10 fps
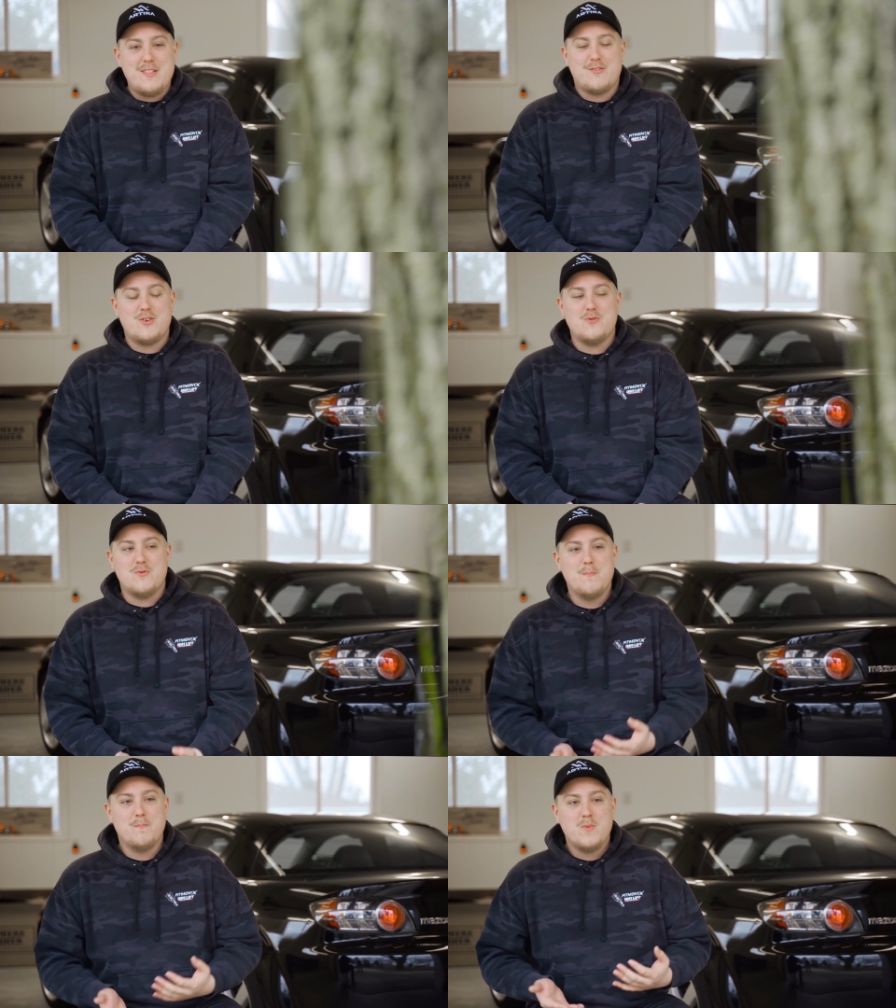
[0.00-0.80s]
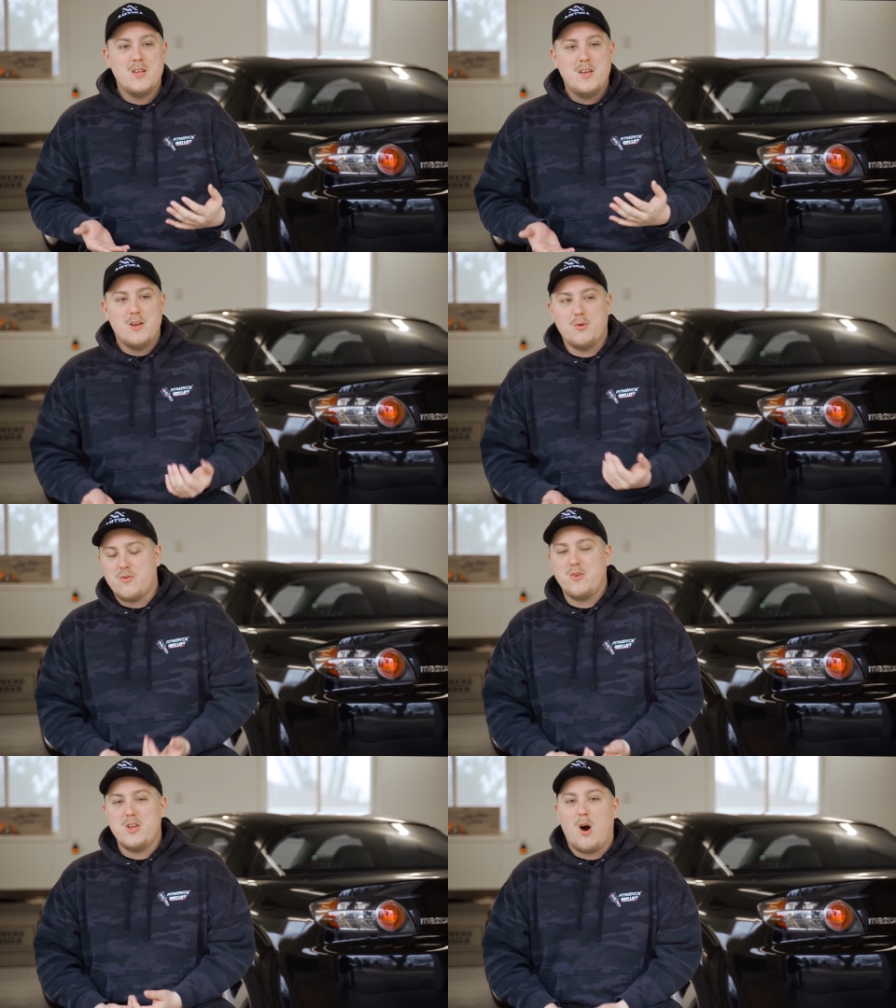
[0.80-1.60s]
into? It was
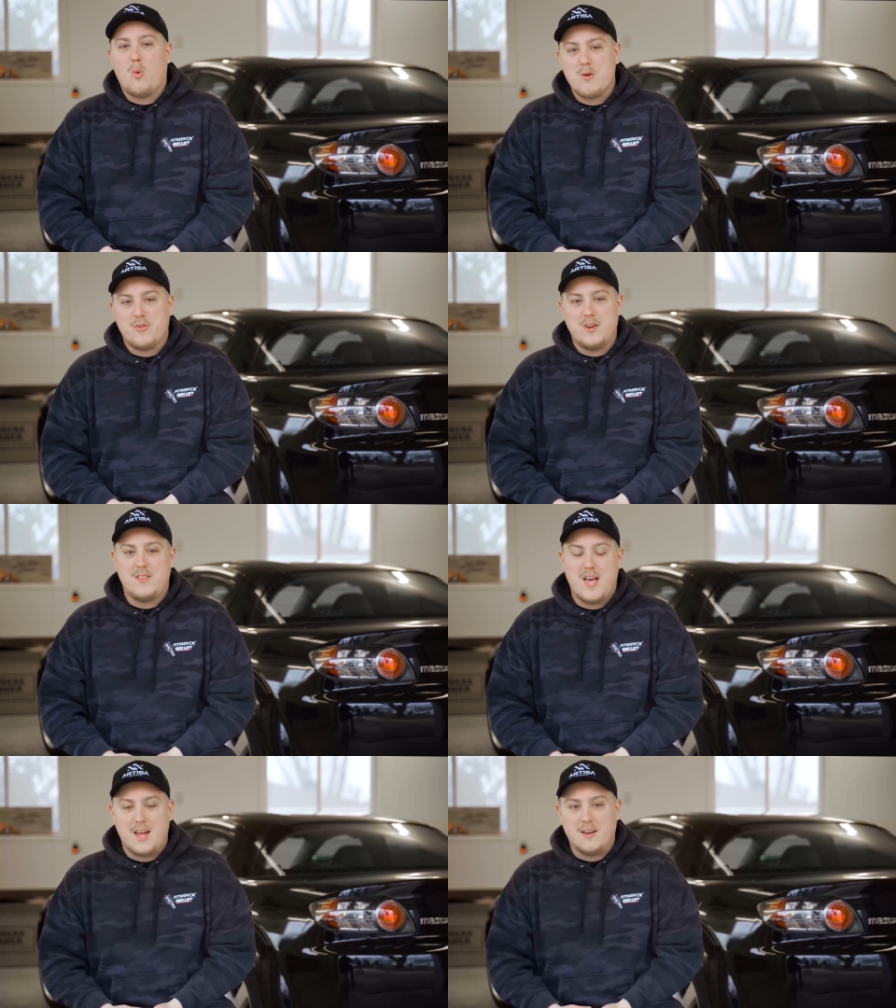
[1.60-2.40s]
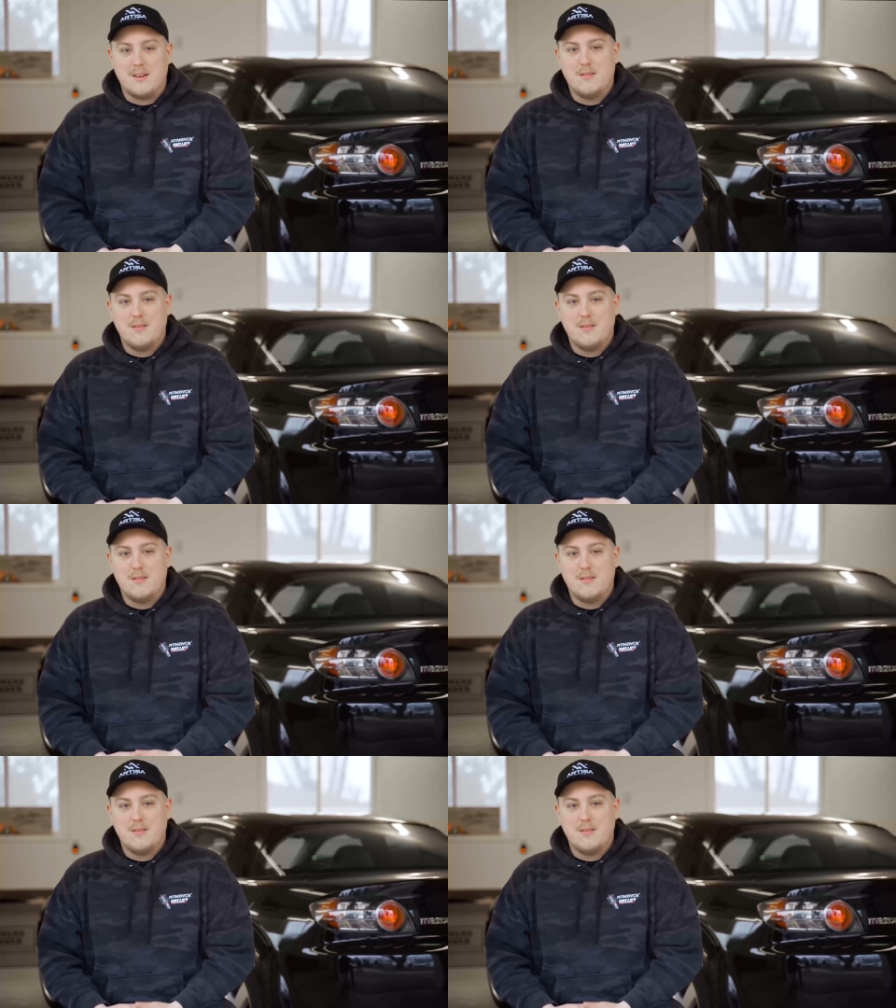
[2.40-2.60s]
really all worth it in the end